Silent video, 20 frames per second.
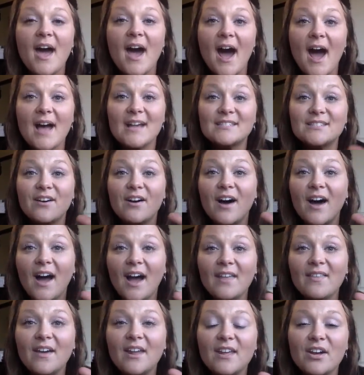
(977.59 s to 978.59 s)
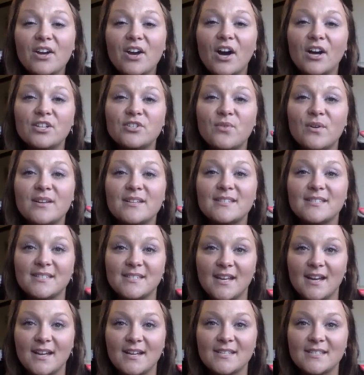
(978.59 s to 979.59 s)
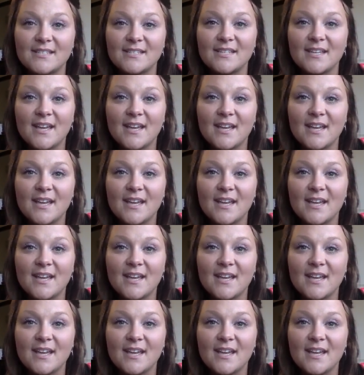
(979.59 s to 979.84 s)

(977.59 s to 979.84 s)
I saw highlighting and contouring sticks,